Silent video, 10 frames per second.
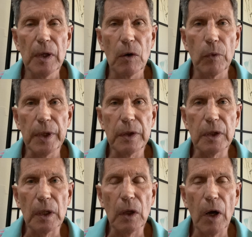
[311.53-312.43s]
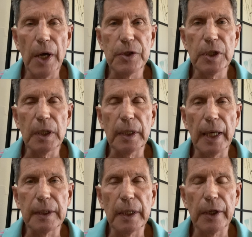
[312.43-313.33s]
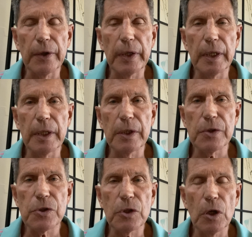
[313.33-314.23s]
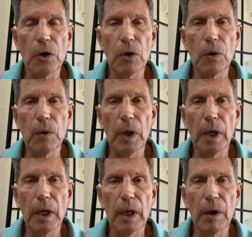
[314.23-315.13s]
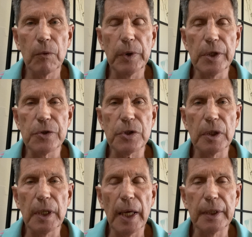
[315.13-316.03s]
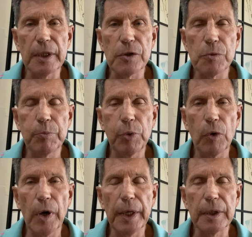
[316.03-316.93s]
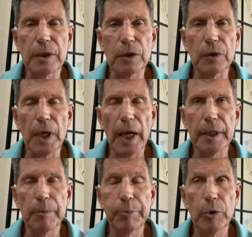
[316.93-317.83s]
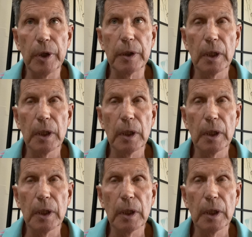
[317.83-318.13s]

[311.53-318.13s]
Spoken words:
with the logic that there is no reason at this point to kind of put